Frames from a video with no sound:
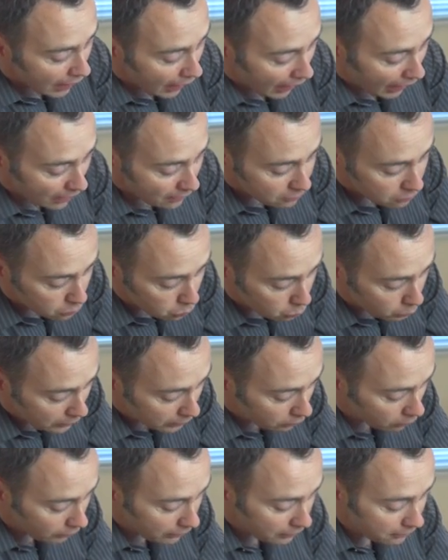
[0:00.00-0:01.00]
As we
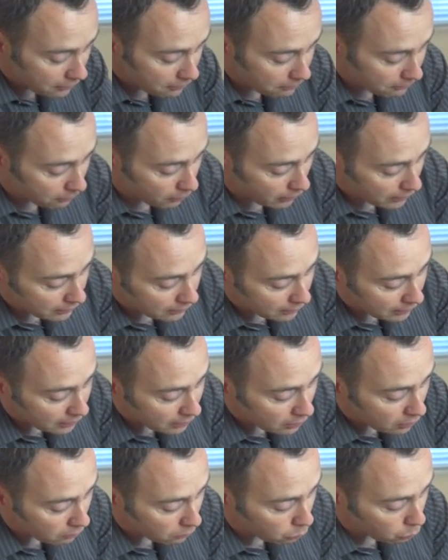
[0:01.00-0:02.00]
look at the foot,
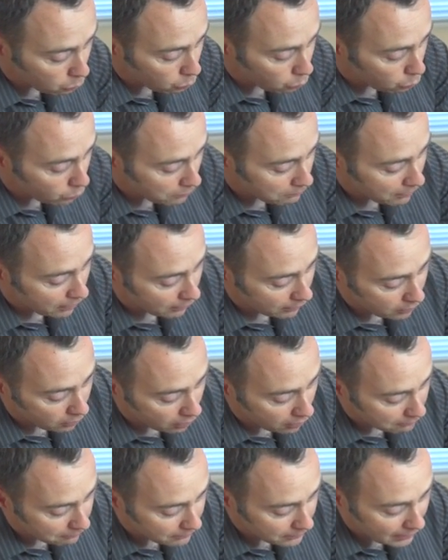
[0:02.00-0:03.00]
we very
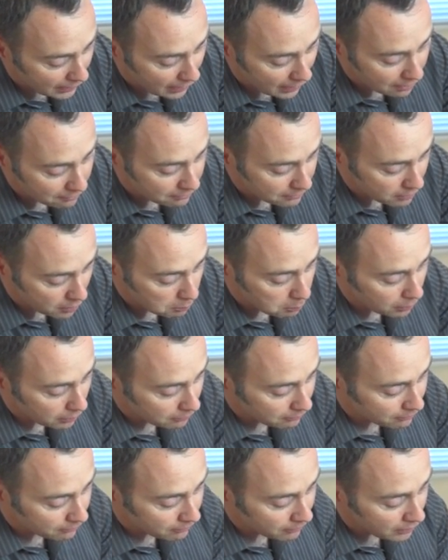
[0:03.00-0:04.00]
often have a number
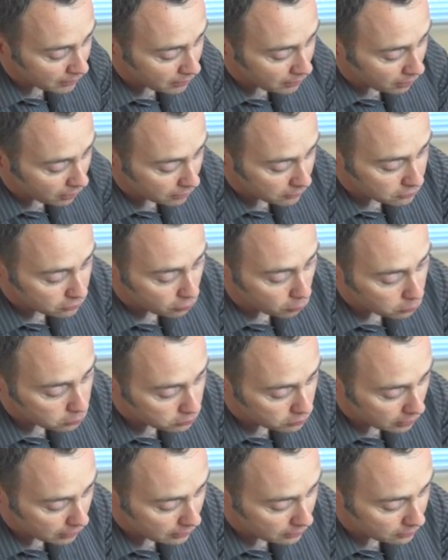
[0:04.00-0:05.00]
of
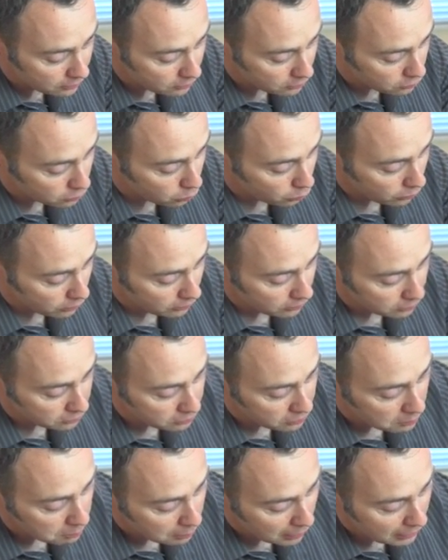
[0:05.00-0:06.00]
associated
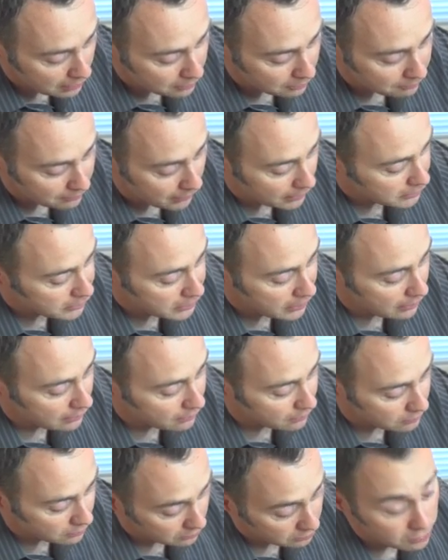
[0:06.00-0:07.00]
disorders. Plantar
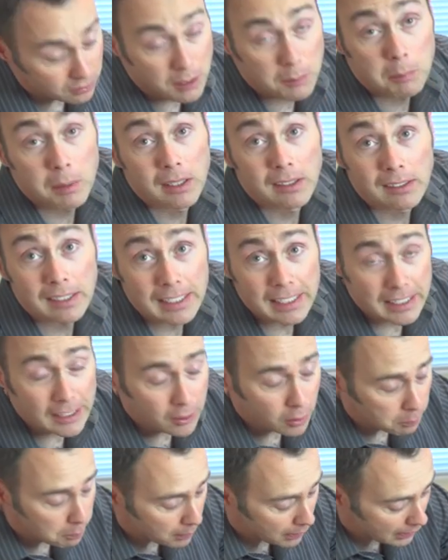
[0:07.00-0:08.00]
fasciitis is typically
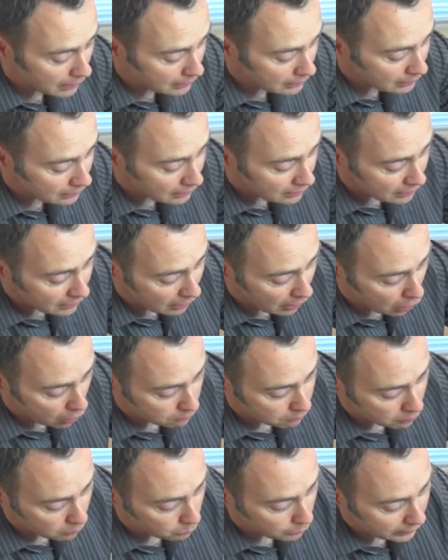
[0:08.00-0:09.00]
heel pain.
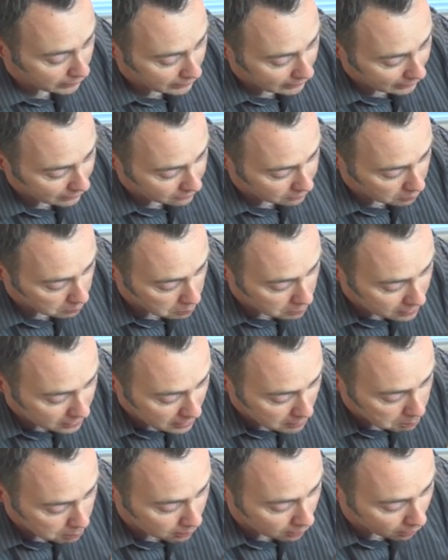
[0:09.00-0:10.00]
However, we can get some
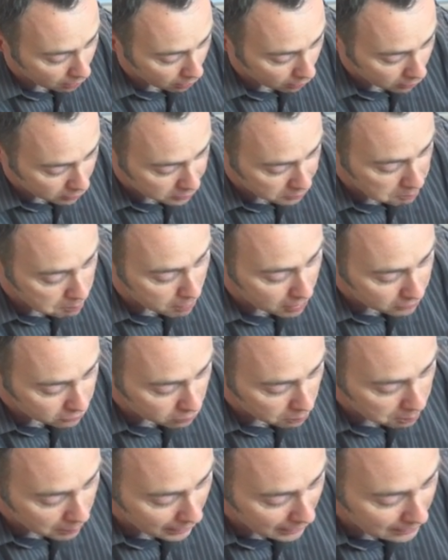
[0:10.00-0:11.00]
deep arch
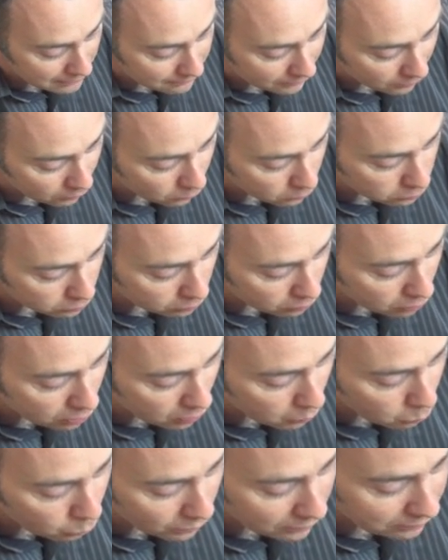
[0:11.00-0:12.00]
muscle pain that goes
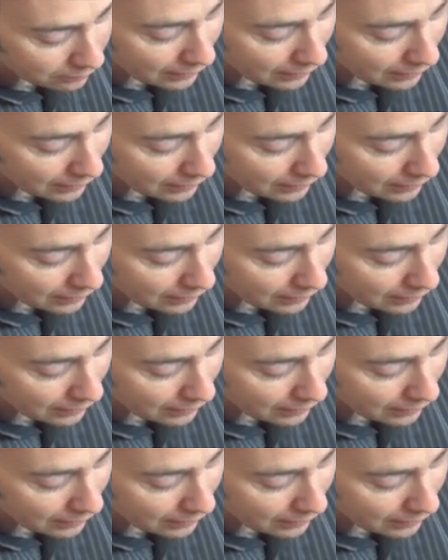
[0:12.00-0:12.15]
along with